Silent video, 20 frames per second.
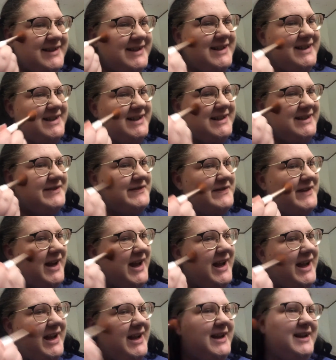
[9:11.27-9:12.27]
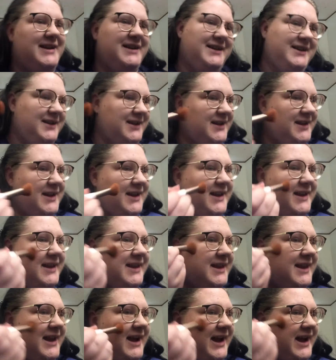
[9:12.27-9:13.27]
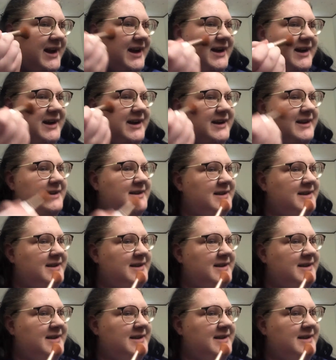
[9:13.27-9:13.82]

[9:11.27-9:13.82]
just right there.